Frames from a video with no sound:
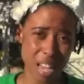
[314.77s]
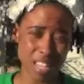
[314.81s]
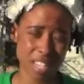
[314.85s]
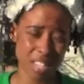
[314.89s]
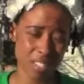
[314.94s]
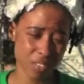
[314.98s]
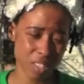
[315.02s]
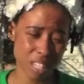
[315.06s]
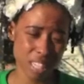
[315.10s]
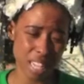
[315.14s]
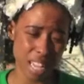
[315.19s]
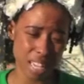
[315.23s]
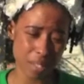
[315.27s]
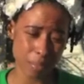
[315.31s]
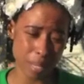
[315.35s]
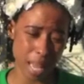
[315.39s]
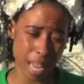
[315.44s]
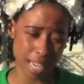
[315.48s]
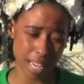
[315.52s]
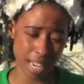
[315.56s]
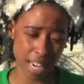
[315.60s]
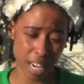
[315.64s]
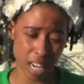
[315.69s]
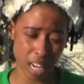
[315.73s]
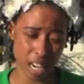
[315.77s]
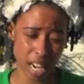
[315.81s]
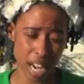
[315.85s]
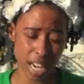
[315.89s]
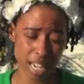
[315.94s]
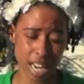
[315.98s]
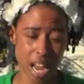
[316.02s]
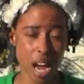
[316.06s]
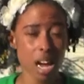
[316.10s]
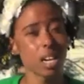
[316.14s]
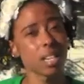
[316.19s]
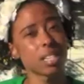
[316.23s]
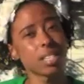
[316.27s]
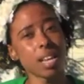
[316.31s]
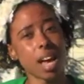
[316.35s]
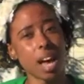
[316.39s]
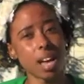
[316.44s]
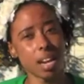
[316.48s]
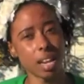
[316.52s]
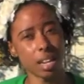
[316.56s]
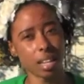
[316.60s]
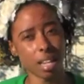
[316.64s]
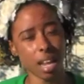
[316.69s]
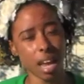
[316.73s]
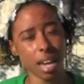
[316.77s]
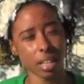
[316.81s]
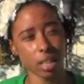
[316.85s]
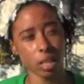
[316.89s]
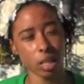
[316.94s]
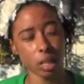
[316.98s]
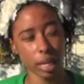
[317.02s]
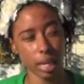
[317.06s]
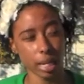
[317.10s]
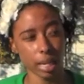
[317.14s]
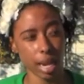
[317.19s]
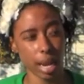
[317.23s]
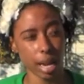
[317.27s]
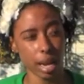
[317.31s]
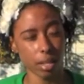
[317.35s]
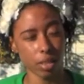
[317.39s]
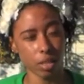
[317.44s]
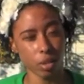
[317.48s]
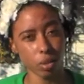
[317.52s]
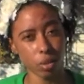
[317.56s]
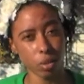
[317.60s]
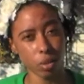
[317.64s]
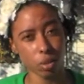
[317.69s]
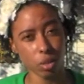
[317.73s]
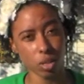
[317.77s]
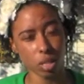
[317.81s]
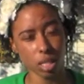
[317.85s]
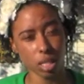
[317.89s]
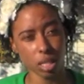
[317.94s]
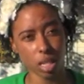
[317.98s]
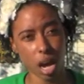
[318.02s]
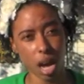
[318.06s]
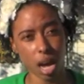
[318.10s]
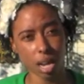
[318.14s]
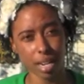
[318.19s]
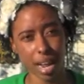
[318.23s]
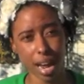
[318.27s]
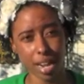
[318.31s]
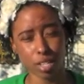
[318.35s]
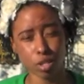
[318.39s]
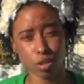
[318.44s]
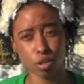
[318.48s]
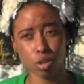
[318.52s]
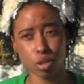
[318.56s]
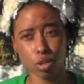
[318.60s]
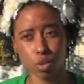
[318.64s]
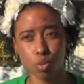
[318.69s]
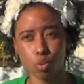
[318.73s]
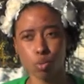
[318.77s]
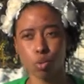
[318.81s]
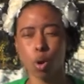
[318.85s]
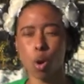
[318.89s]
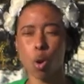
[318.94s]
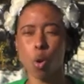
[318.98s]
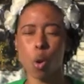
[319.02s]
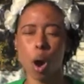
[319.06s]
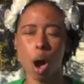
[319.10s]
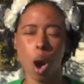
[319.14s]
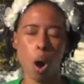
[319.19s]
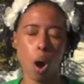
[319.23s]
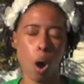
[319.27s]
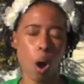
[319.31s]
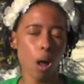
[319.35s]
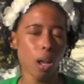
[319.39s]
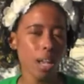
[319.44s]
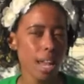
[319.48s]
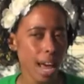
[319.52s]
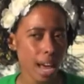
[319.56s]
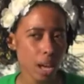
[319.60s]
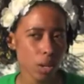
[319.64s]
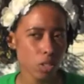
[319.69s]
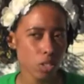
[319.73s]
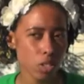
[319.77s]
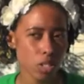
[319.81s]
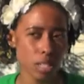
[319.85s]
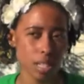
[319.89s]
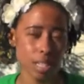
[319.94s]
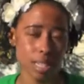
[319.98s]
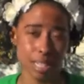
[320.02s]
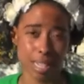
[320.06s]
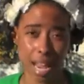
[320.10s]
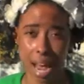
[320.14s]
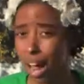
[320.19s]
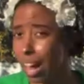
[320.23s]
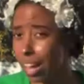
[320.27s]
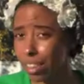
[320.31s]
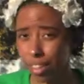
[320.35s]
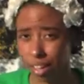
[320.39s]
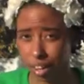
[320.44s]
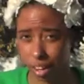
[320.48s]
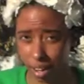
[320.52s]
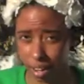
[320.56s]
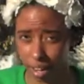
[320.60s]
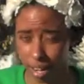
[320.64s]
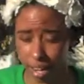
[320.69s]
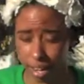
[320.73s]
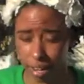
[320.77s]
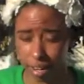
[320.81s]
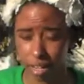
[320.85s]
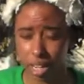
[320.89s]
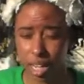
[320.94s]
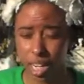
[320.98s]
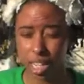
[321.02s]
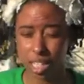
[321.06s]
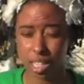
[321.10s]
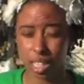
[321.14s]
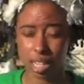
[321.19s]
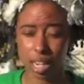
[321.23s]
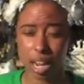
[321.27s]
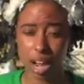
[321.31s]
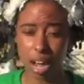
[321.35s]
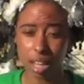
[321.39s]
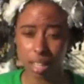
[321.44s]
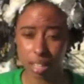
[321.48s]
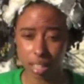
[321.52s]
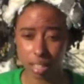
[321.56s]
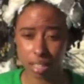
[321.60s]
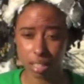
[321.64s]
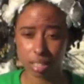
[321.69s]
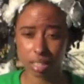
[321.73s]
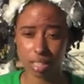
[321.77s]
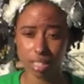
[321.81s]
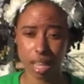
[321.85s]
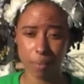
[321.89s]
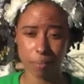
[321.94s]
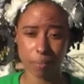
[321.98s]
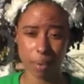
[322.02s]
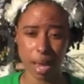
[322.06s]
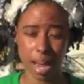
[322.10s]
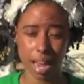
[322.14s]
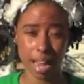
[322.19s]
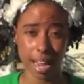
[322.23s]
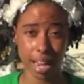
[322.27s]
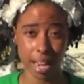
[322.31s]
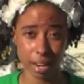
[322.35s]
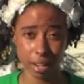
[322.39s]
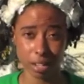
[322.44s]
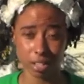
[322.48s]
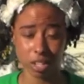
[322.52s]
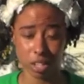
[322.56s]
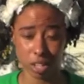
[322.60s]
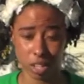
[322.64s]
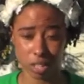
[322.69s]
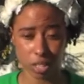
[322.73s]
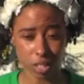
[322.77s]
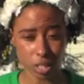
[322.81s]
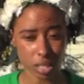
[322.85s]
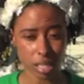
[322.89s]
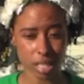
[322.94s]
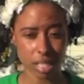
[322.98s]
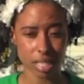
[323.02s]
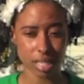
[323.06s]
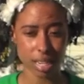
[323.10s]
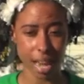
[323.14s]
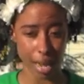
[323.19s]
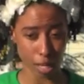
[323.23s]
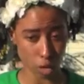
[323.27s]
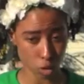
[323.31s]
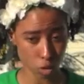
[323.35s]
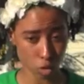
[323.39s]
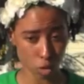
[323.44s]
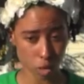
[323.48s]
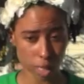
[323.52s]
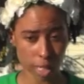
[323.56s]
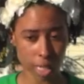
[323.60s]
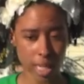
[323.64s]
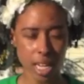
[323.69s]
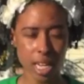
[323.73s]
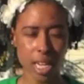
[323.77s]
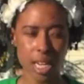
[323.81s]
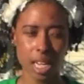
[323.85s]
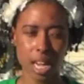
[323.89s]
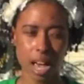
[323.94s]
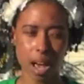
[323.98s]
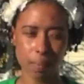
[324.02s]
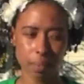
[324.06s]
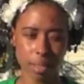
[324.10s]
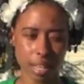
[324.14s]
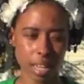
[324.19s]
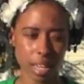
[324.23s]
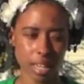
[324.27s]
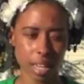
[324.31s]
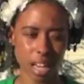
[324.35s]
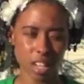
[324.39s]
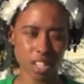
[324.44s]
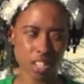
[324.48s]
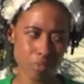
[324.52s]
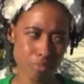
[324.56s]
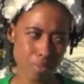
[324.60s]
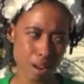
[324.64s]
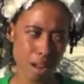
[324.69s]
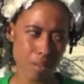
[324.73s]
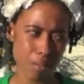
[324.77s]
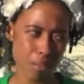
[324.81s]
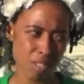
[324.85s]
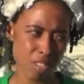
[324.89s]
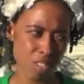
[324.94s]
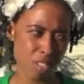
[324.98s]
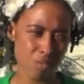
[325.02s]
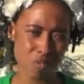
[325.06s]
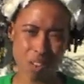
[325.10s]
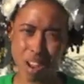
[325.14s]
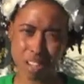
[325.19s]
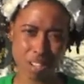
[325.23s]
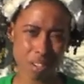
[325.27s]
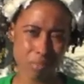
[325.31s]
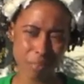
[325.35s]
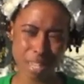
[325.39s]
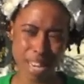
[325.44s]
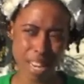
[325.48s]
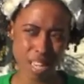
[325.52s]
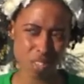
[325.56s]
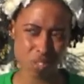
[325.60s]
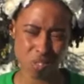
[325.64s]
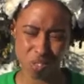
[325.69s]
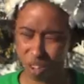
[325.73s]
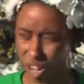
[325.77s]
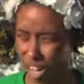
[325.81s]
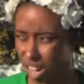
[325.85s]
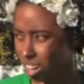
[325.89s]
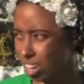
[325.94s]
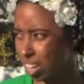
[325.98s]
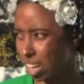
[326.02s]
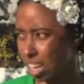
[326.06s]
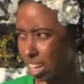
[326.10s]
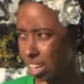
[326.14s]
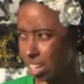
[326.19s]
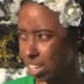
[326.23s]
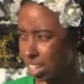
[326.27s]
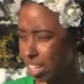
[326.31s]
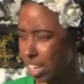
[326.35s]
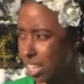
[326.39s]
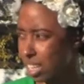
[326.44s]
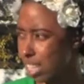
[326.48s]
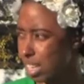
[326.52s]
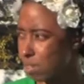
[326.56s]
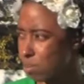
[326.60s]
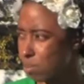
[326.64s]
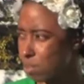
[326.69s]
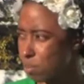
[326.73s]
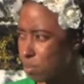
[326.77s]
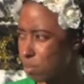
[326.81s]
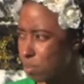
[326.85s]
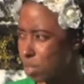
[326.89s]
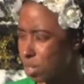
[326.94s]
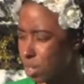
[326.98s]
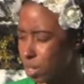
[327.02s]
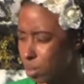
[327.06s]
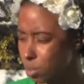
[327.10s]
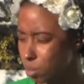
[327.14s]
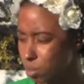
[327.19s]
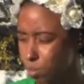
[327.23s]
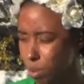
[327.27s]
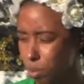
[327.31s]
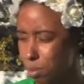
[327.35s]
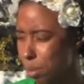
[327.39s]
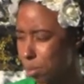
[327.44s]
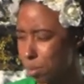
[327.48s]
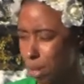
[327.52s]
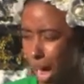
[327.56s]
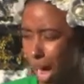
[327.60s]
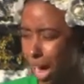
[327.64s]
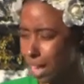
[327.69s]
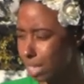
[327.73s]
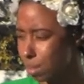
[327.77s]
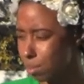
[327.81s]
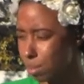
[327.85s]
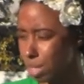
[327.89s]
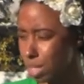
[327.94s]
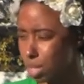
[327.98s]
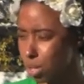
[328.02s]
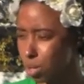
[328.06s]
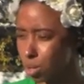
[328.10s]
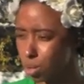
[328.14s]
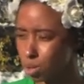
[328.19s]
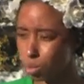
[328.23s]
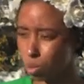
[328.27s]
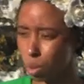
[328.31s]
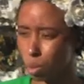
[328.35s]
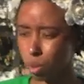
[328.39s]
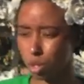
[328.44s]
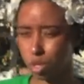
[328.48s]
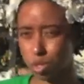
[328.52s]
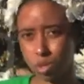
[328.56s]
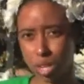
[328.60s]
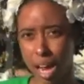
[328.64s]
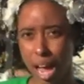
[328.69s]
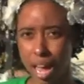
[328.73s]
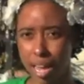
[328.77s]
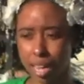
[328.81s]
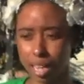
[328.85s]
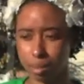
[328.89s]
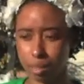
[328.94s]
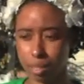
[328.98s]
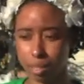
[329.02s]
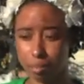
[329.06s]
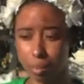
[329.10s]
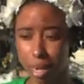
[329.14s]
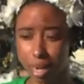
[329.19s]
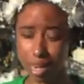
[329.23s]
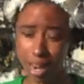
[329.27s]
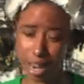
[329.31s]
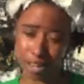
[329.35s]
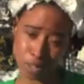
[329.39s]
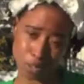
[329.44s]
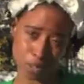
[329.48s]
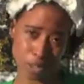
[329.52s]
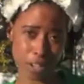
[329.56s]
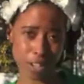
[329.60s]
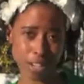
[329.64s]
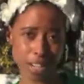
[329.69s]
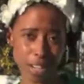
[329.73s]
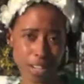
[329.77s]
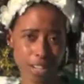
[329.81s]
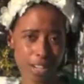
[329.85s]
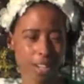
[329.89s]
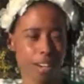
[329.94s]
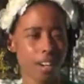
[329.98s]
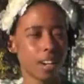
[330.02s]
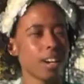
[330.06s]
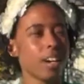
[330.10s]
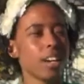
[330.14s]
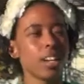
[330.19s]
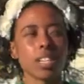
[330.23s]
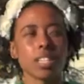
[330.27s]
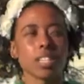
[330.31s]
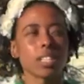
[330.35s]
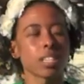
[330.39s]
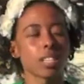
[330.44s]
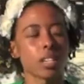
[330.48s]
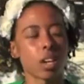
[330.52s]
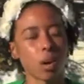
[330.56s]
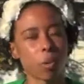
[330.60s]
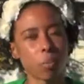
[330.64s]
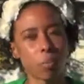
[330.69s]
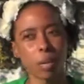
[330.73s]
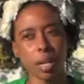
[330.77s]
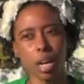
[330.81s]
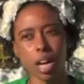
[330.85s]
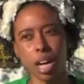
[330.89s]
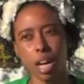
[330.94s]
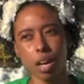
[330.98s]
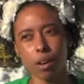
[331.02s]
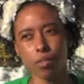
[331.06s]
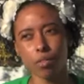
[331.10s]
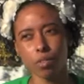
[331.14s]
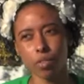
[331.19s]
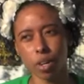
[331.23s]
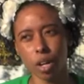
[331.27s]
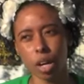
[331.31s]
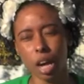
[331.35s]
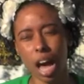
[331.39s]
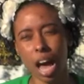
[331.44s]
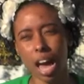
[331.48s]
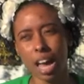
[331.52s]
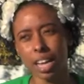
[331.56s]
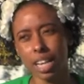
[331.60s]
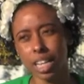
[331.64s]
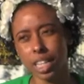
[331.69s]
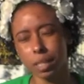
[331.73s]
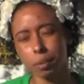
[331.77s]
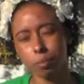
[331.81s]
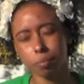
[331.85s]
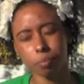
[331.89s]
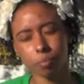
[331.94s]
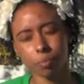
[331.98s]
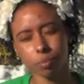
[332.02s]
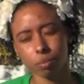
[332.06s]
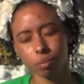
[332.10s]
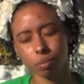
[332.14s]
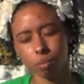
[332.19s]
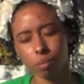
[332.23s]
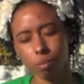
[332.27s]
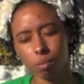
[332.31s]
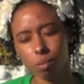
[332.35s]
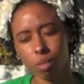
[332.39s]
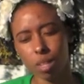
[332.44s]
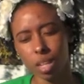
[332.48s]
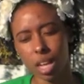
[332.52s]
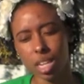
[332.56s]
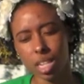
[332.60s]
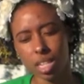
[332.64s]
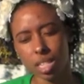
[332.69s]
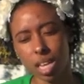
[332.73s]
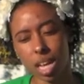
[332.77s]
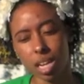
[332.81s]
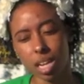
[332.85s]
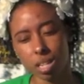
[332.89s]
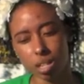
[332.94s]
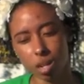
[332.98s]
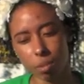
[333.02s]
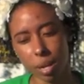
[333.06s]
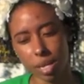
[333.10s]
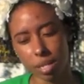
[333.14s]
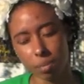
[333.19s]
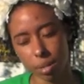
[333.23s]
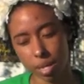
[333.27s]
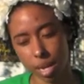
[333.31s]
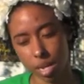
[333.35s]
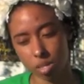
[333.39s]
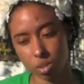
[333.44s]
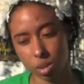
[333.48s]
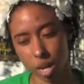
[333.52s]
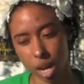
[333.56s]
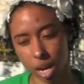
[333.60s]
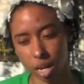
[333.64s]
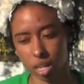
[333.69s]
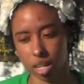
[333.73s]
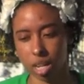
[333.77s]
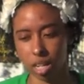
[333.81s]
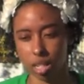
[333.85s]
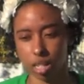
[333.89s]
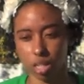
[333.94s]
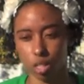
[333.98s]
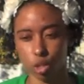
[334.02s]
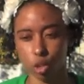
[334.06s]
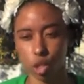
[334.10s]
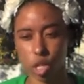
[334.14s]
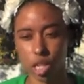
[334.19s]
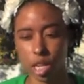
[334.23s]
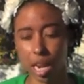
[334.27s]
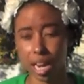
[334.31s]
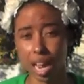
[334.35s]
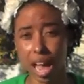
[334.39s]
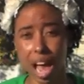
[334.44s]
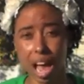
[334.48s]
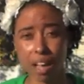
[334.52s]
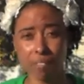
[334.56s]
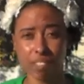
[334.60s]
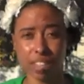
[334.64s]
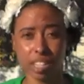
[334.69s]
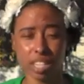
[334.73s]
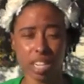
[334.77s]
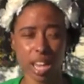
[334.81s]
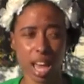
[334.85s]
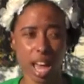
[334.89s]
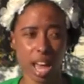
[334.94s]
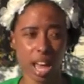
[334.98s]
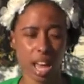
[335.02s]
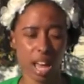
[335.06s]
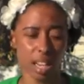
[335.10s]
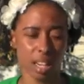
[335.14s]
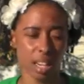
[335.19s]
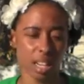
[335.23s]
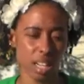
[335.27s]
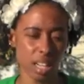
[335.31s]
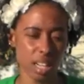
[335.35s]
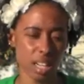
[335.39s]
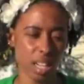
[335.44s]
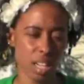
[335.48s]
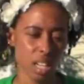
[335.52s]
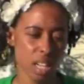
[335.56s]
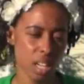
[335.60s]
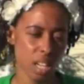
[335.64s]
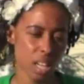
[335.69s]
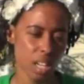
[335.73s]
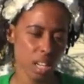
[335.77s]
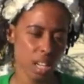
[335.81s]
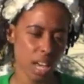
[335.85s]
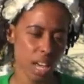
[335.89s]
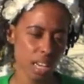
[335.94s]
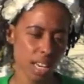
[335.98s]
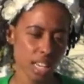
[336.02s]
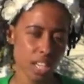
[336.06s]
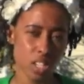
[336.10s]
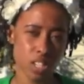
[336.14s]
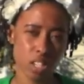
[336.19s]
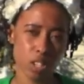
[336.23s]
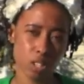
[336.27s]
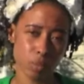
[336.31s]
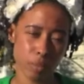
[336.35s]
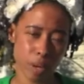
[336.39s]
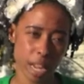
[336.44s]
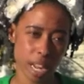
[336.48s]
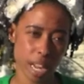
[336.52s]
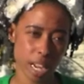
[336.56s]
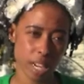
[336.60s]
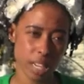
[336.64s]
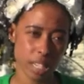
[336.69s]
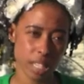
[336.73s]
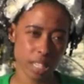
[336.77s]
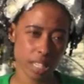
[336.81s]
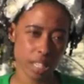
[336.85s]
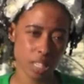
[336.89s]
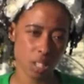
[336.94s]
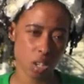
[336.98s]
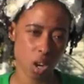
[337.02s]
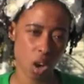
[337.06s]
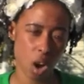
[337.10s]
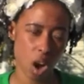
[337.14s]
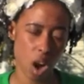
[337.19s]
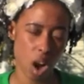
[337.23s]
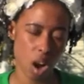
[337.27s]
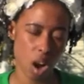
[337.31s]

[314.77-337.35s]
I just really like black hair and now I decided like looking at other uh, naturals who go all out just to dye their hair the colors that my hair turns naturally I'm like I should probably just rock my natural hair color and then you know when people ask me oh would you dye it it's my natural hair color so no but uh, for real I I decided to go back to my natural hair colors. And I haven't henna and indigo to my hair since